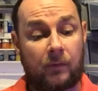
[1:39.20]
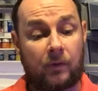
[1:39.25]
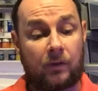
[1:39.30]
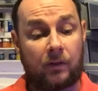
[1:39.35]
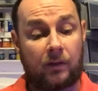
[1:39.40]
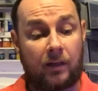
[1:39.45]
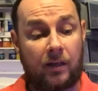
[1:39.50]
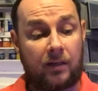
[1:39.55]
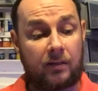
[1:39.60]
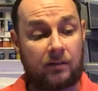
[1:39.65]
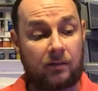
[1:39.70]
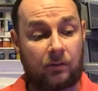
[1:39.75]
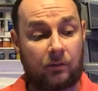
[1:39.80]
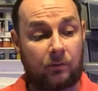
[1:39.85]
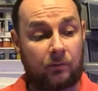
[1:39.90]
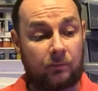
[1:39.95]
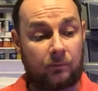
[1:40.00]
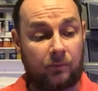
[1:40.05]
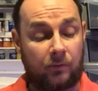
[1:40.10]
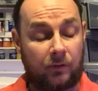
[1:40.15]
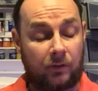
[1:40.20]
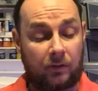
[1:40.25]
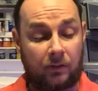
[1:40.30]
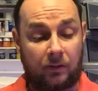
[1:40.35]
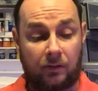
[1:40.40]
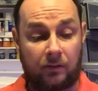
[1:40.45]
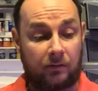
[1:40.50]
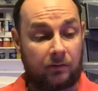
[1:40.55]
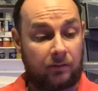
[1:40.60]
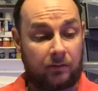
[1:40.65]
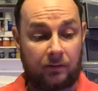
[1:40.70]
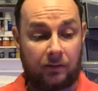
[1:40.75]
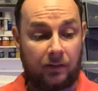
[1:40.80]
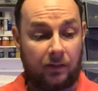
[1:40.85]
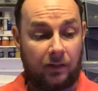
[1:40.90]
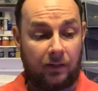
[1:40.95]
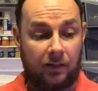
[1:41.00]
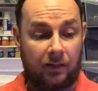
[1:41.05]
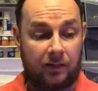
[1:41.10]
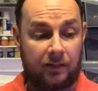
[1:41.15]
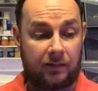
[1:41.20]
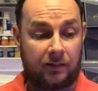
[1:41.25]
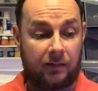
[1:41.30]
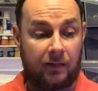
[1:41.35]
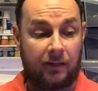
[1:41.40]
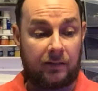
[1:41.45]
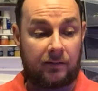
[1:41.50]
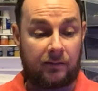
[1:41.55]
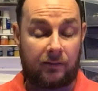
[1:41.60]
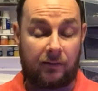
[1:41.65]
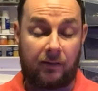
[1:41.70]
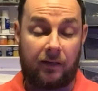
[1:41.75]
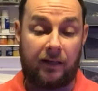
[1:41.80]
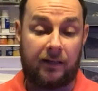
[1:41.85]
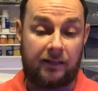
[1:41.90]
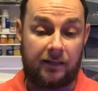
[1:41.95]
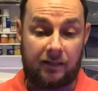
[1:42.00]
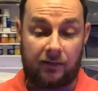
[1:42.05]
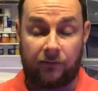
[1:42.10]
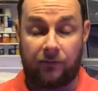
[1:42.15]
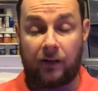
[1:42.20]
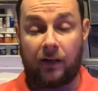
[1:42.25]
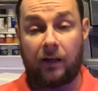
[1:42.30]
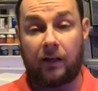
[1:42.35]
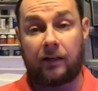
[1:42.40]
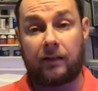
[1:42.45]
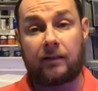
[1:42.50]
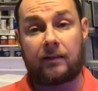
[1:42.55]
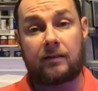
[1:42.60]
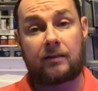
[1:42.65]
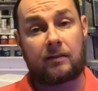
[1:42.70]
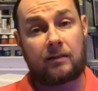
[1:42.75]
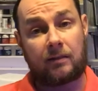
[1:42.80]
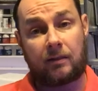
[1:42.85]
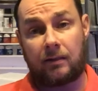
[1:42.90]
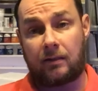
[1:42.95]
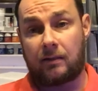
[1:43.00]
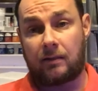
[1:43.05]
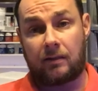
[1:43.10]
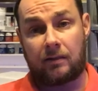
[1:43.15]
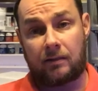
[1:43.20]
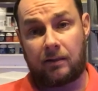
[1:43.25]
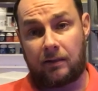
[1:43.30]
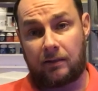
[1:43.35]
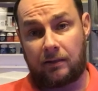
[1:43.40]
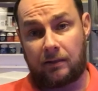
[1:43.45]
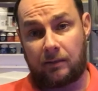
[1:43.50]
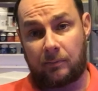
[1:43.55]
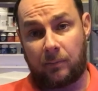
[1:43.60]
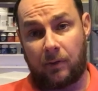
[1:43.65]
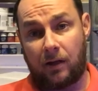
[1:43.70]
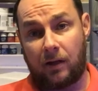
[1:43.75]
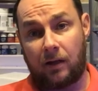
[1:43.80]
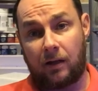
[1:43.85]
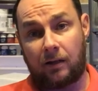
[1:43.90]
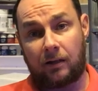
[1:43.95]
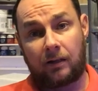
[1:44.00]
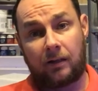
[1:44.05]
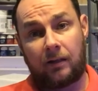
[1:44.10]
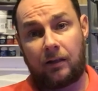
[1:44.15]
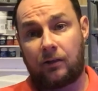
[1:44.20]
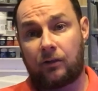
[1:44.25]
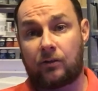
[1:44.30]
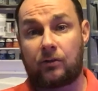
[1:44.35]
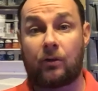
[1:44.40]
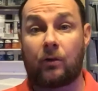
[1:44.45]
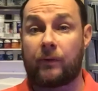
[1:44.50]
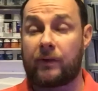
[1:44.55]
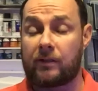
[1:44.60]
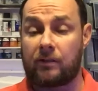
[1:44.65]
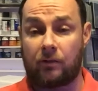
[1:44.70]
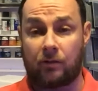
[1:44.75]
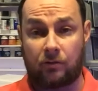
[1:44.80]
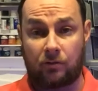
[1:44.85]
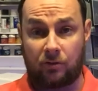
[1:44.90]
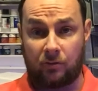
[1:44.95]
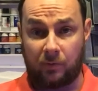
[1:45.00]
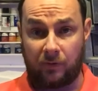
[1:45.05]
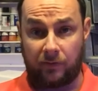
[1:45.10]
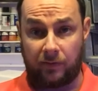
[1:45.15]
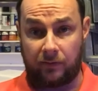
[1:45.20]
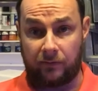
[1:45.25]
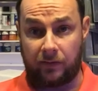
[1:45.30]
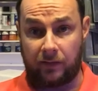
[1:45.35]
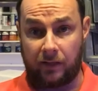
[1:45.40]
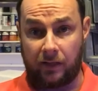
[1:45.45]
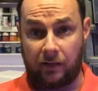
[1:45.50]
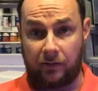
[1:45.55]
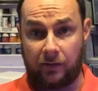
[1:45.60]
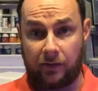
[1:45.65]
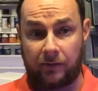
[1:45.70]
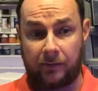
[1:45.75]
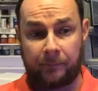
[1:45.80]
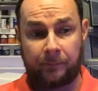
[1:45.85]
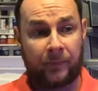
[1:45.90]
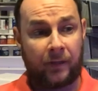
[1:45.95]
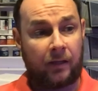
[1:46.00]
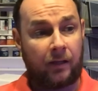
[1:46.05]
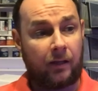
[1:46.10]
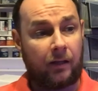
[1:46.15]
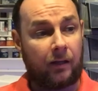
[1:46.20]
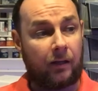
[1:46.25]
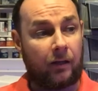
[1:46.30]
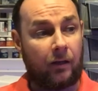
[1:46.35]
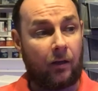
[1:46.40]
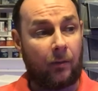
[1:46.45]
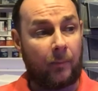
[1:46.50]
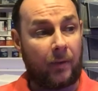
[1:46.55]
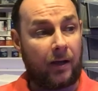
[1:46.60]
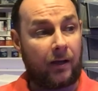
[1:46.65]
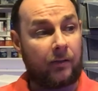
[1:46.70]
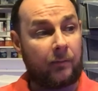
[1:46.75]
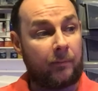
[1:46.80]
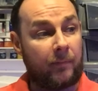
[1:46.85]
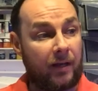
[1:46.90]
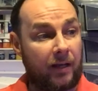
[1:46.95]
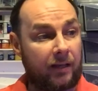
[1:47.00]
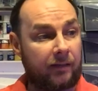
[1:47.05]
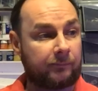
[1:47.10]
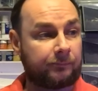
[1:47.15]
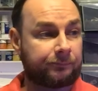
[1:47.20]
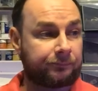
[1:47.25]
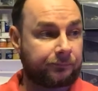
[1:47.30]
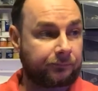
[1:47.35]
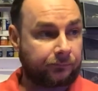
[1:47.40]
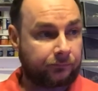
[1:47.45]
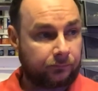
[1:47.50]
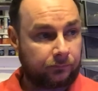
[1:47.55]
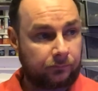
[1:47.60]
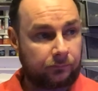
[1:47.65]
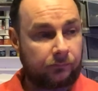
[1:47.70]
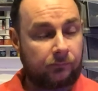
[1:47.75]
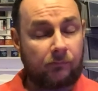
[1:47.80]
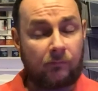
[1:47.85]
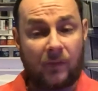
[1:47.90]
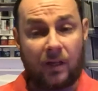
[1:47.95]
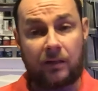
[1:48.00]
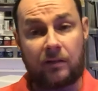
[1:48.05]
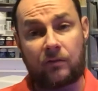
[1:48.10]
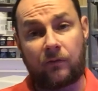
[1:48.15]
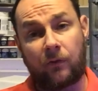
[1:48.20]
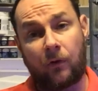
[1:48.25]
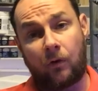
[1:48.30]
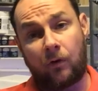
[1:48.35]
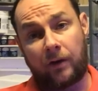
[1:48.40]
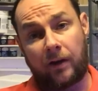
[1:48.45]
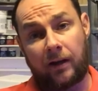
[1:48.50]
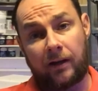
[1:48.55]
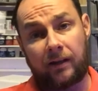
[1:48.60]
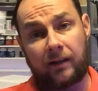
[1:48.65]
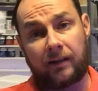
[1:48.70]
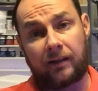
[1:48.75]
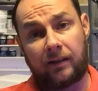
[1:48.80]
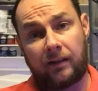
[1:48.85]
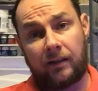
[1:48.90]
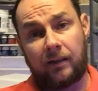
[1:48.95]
yeah, so it's easy to find. It's easy to park. There's no reason not to come if you live in the area. At the minute, it's fortnightly,